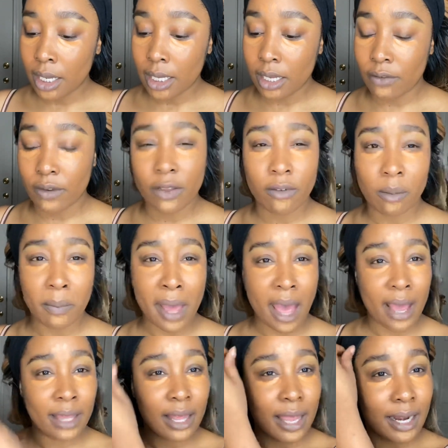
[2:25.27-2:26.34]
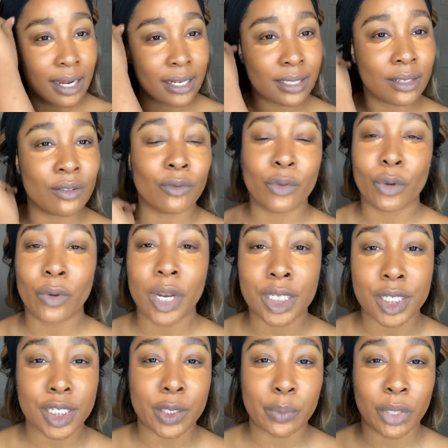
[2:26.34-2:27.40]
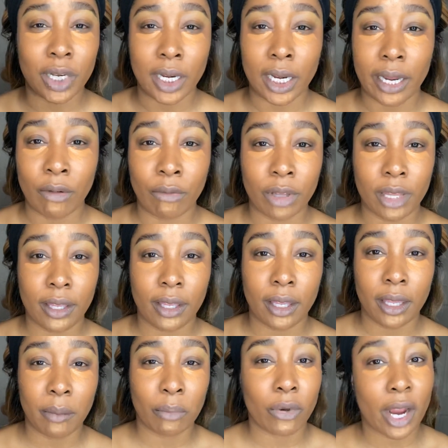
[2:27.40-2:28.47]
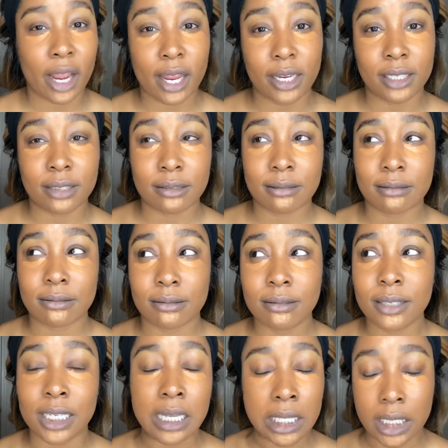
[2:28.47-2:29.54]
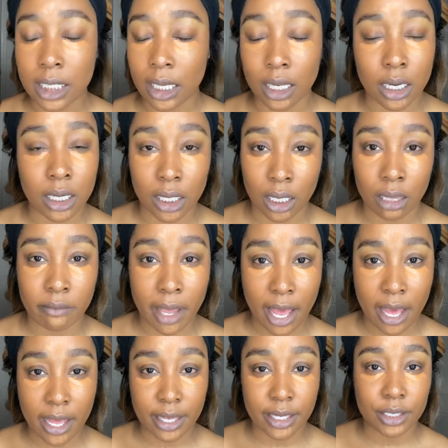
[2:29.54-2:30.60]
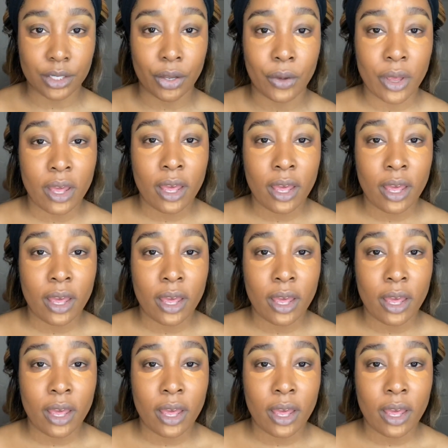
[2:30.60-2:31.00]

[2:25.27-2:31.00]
even if I'm highlighting, I just don't feel right just putting a really bright concealer underneath my eyes. So